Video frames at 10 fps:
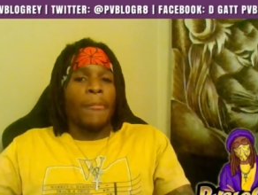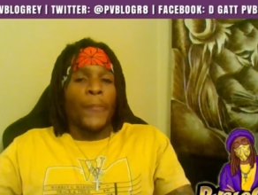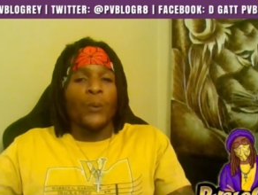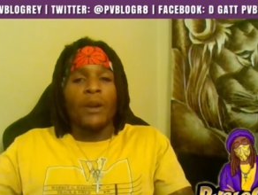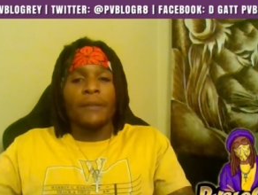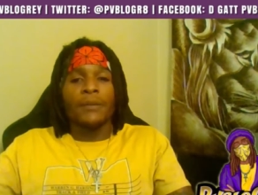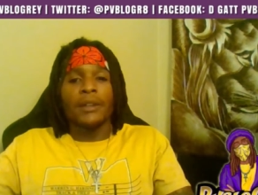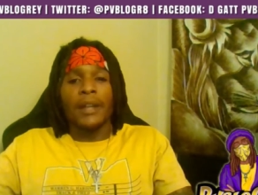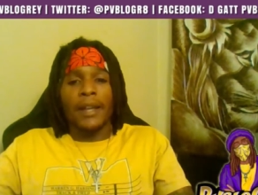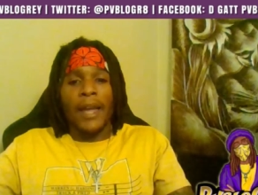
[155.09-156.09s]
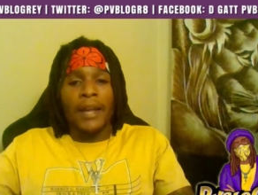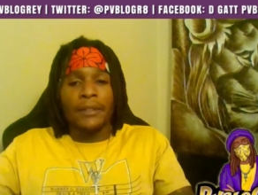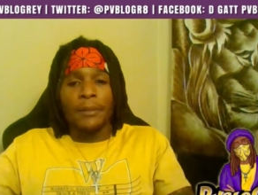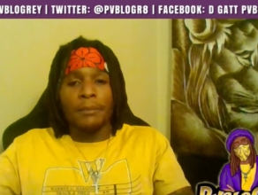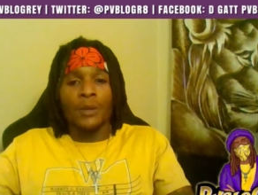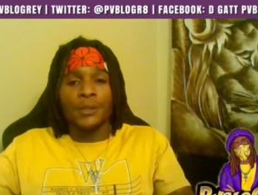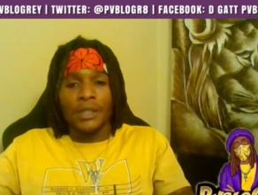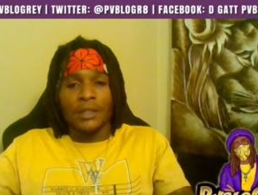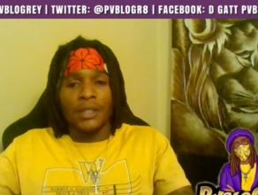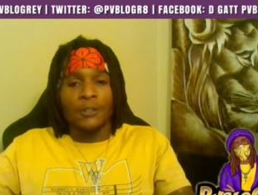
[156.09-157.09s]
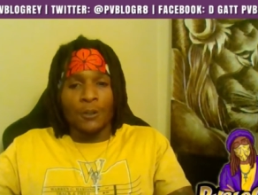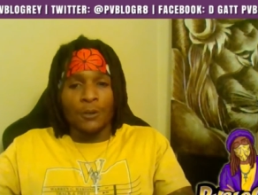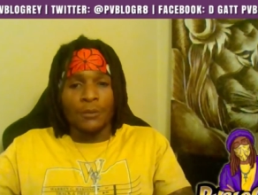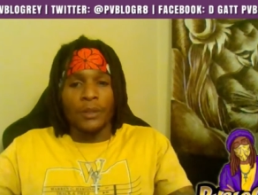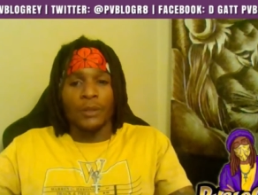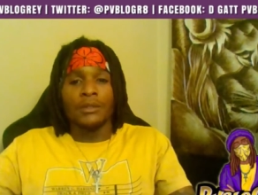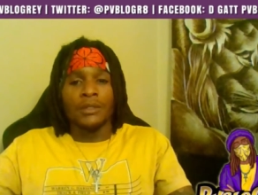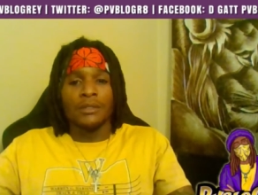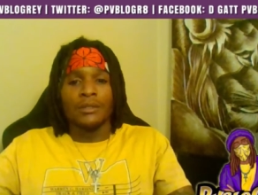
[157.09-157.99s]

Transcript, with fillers: Whoever got the most statistical votes